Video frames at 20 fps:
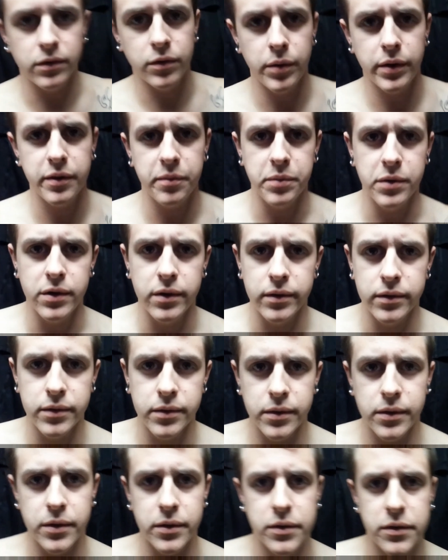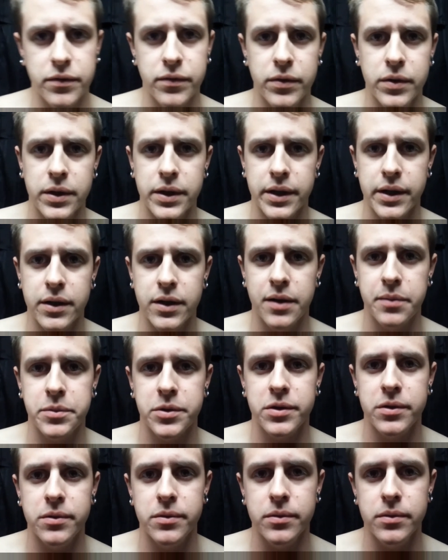this recipe also calls for like an
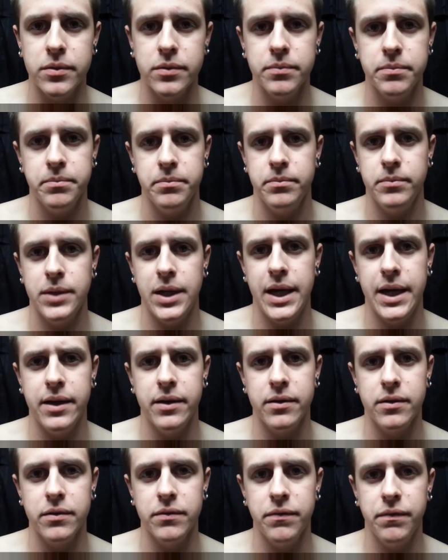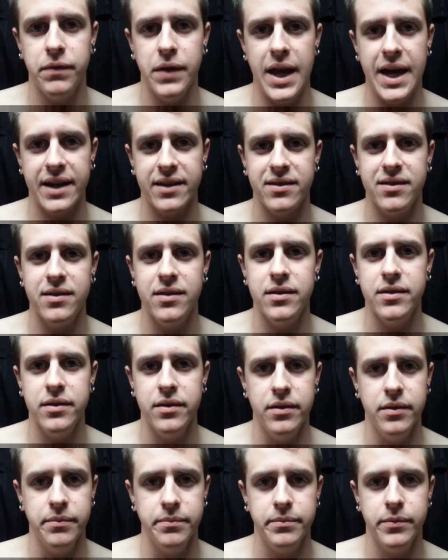optional adding of
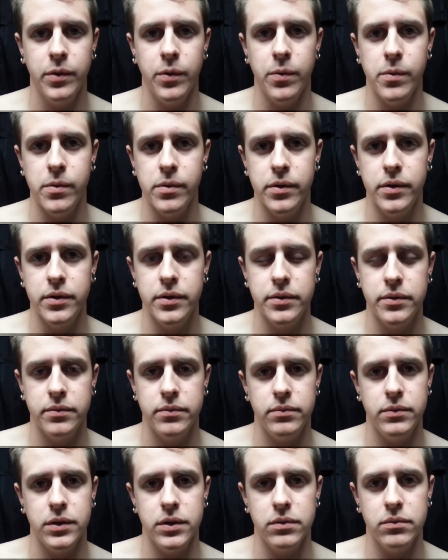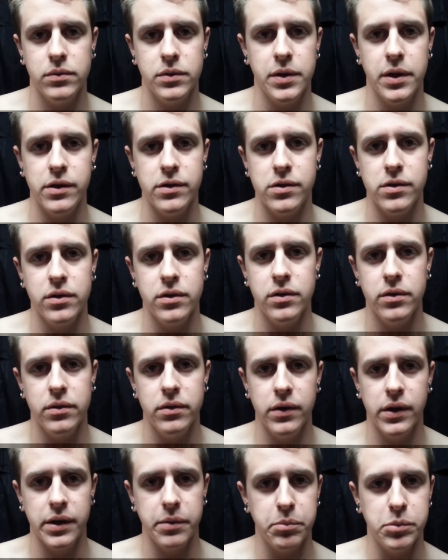flaxseed, or says you can
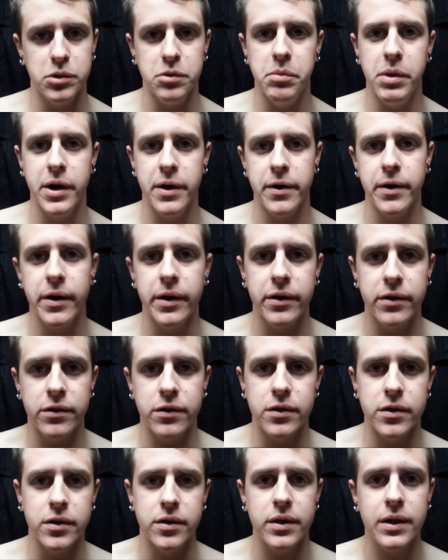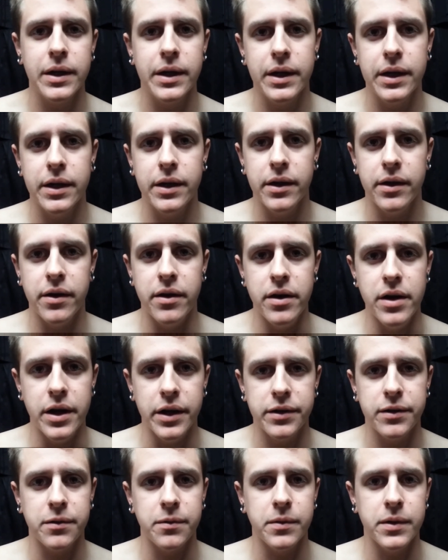use like blueberries or
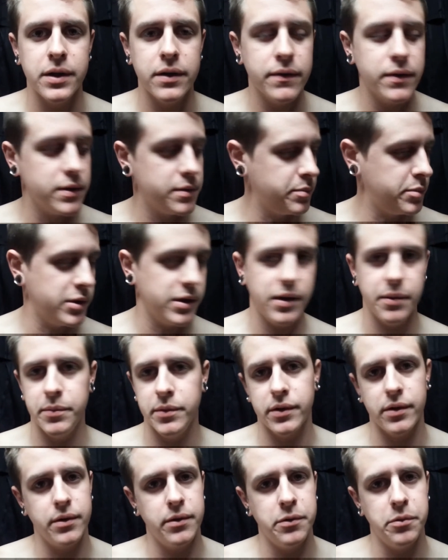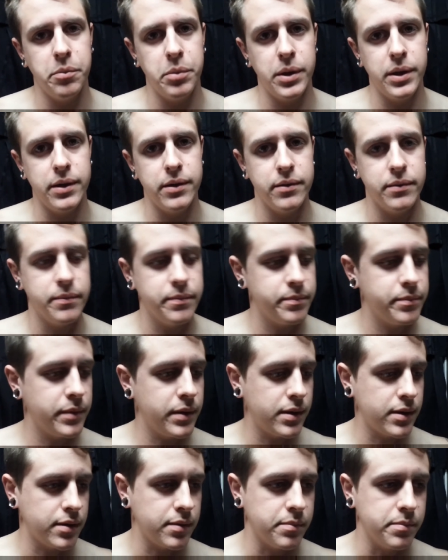nuts or whatever, but I'm just gonna do them plain.
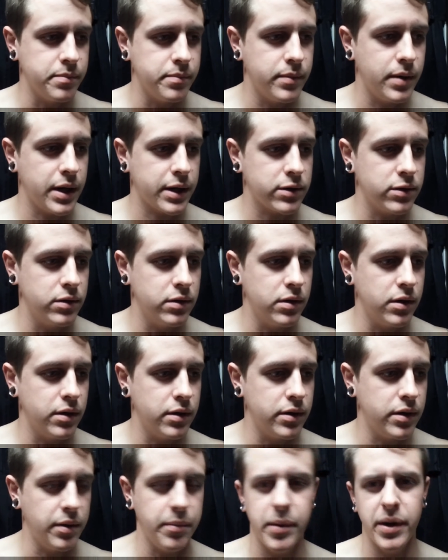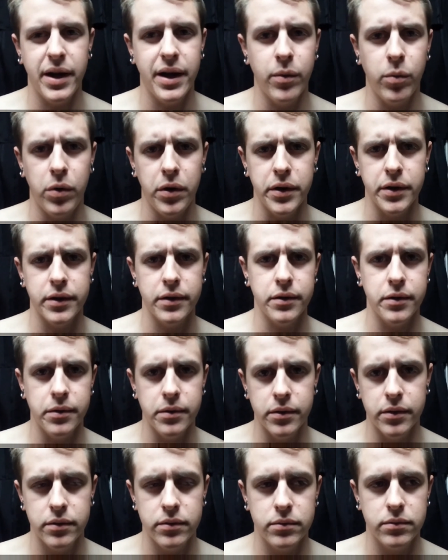Um, actually, I might add walnuts
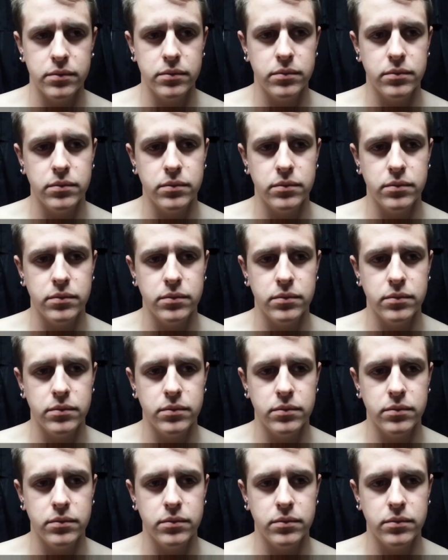to it.